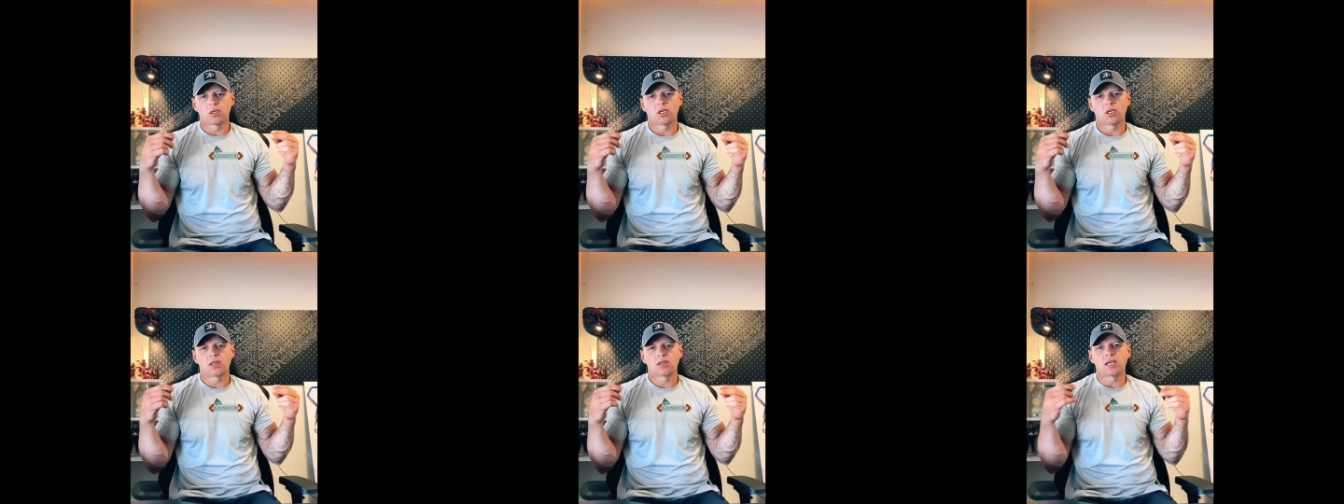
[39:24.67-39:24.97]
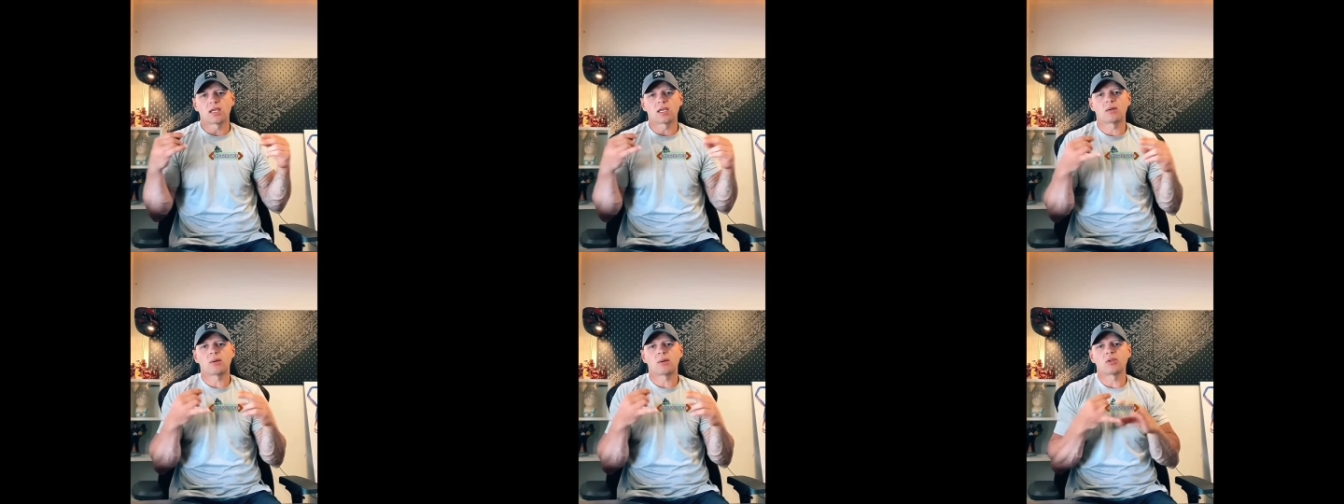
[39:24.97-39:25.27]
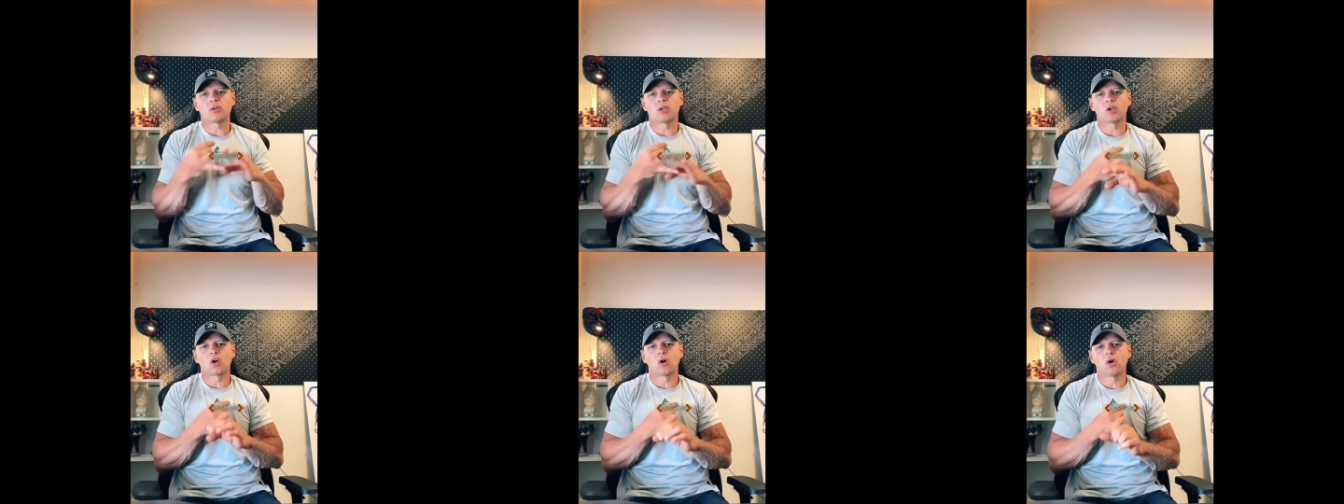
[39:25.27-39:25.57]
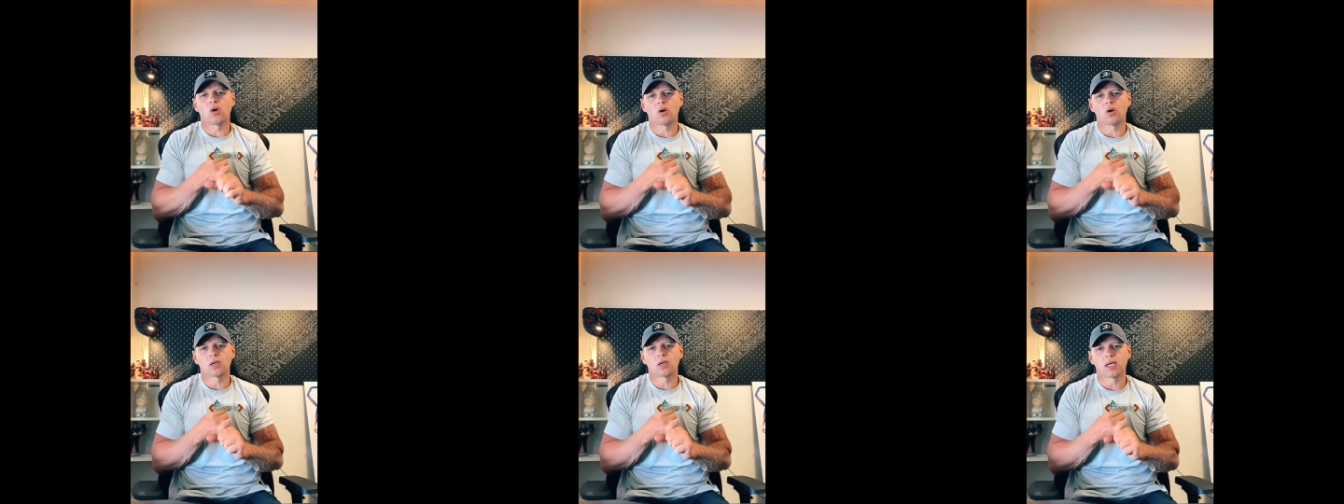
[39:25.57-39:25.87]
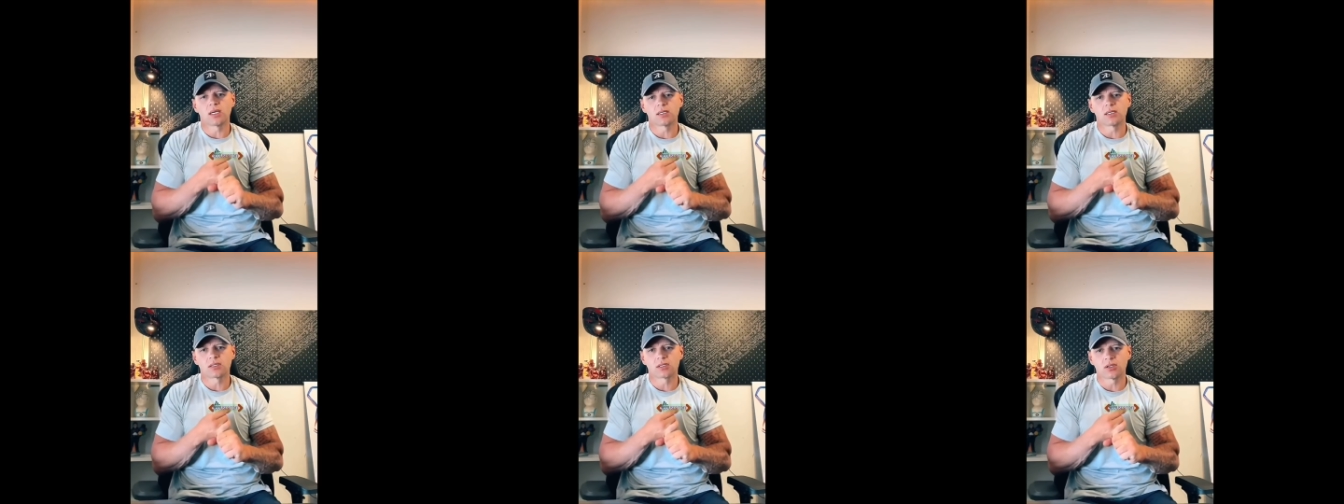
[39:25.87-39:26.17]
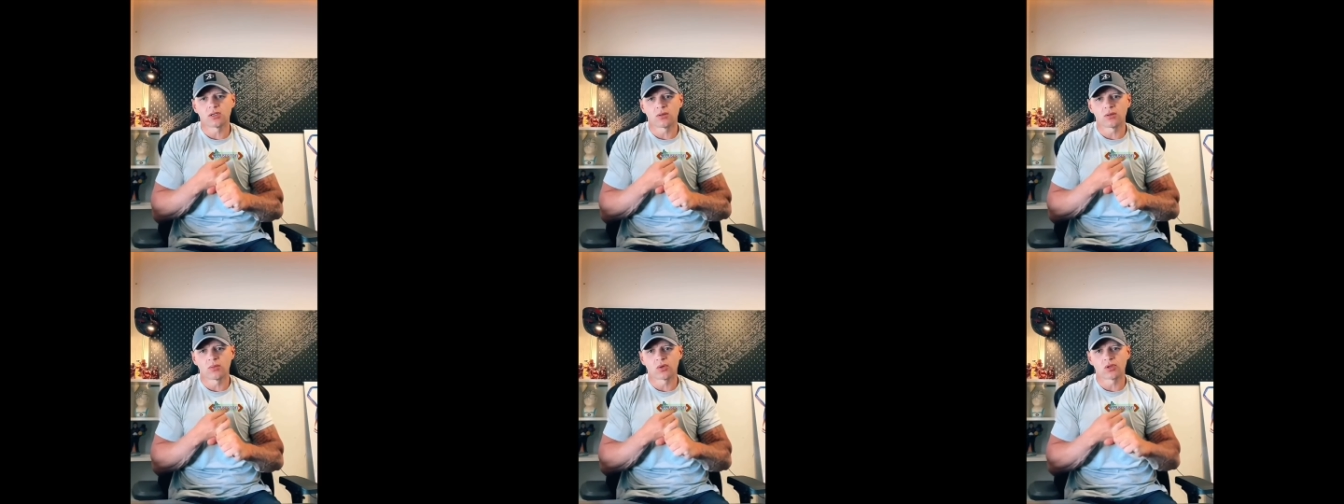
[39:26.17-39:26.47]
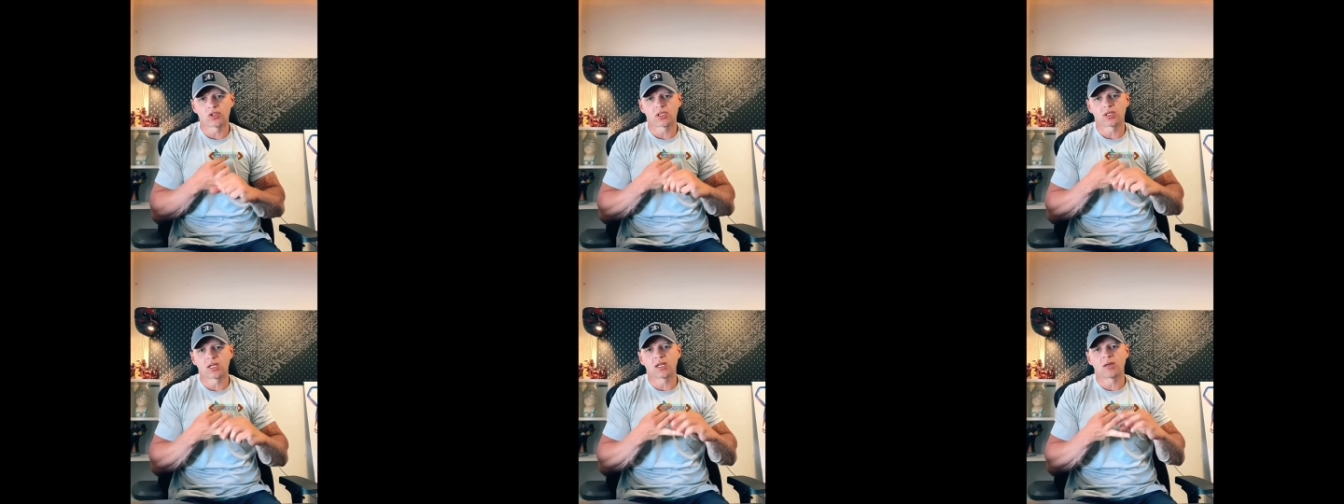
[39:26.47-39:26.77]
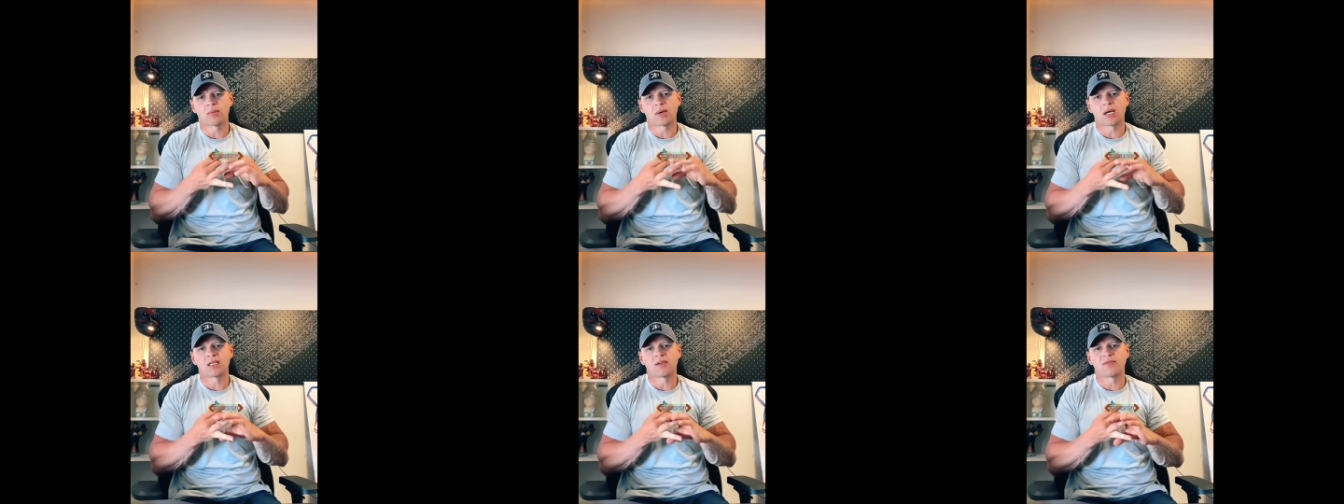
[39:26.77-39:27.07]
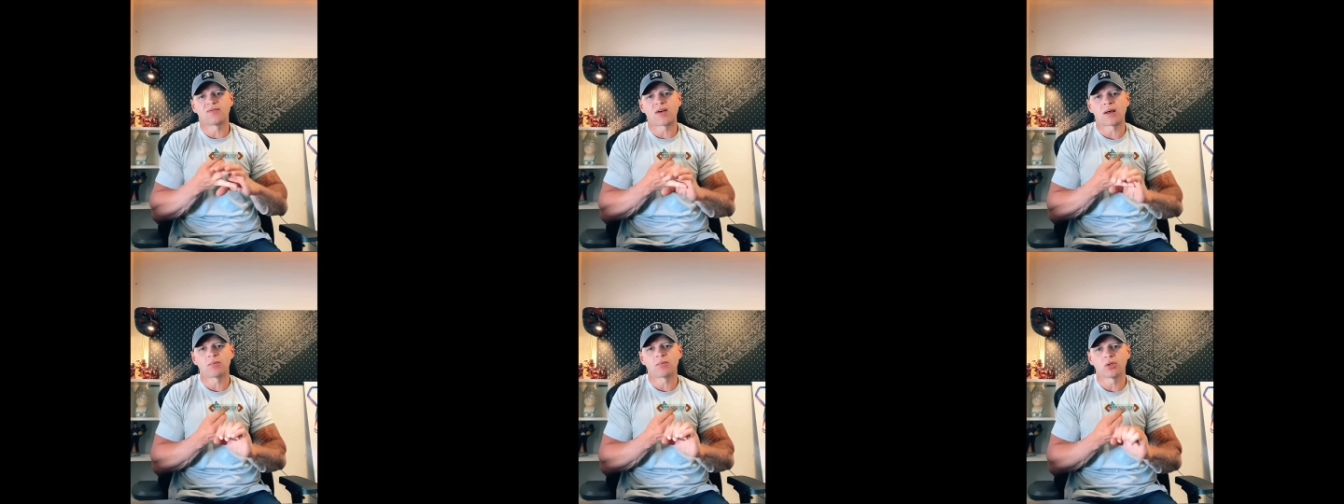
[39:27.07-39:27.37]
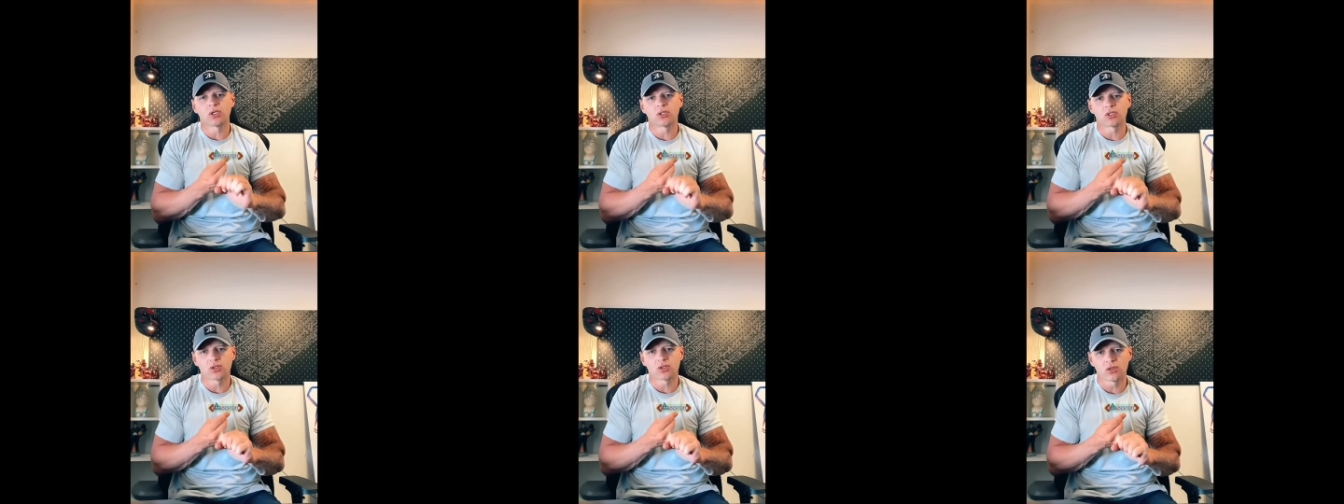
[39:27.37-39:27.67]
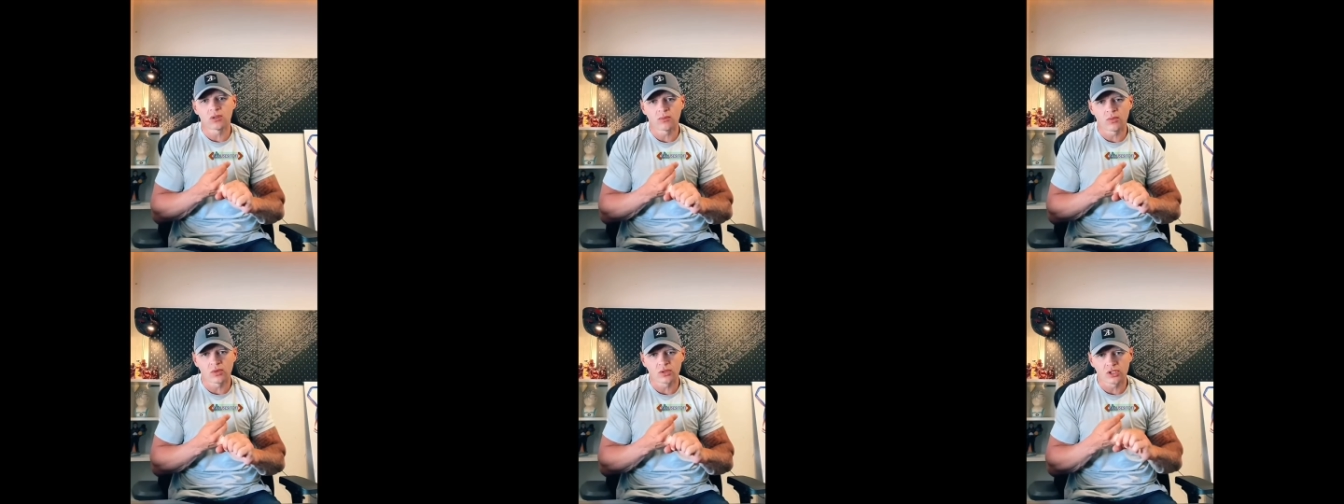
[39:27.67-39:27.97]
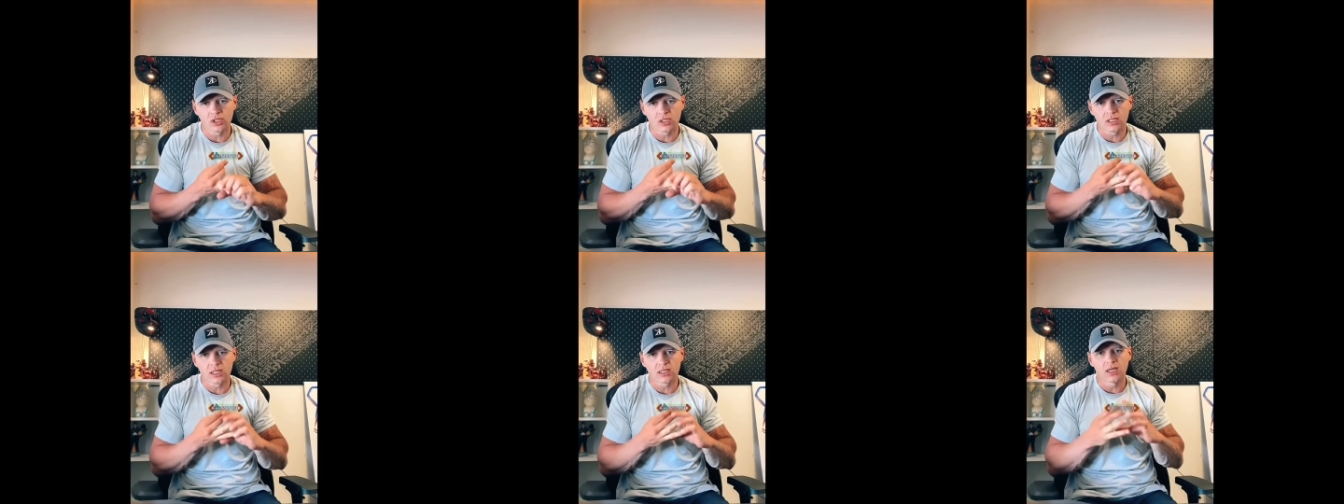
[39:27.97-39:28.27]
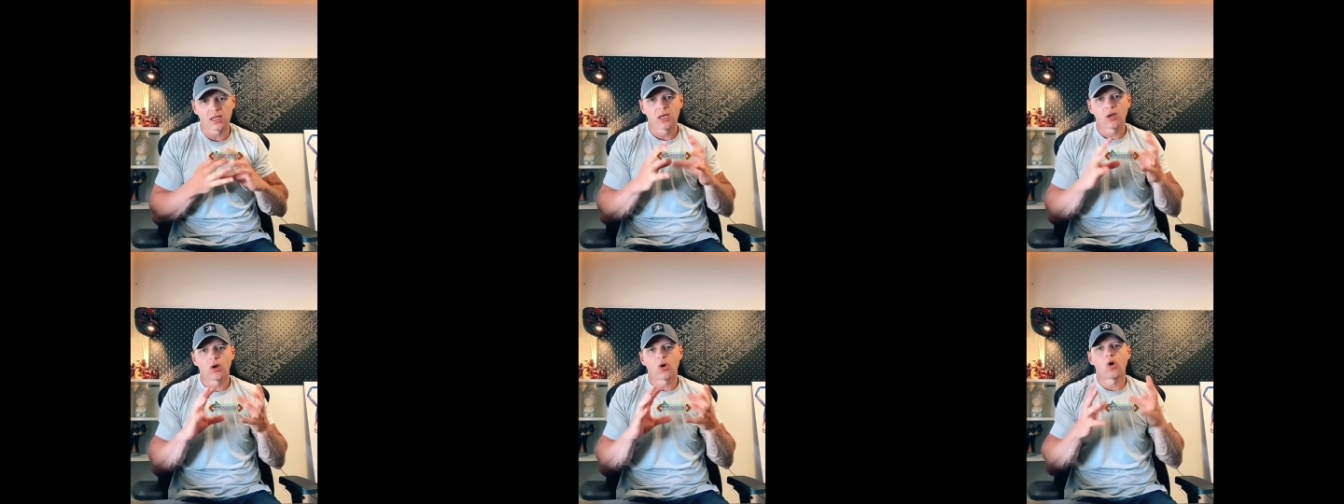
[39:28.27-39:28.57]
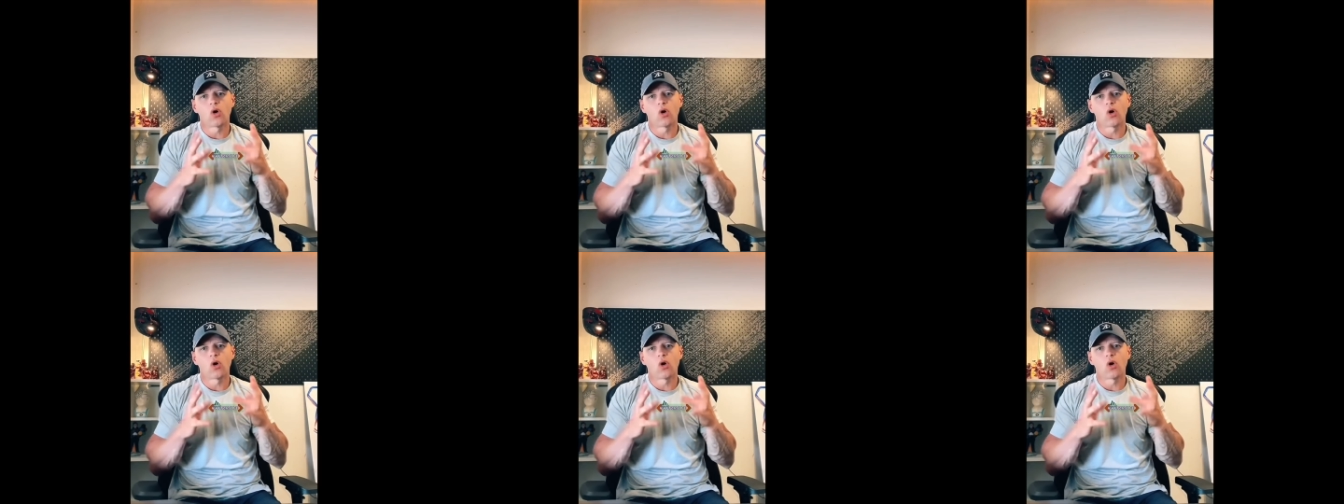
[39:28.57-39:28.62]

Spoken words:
you're thinking about your court case too much, you're thinking about your family too much, you think,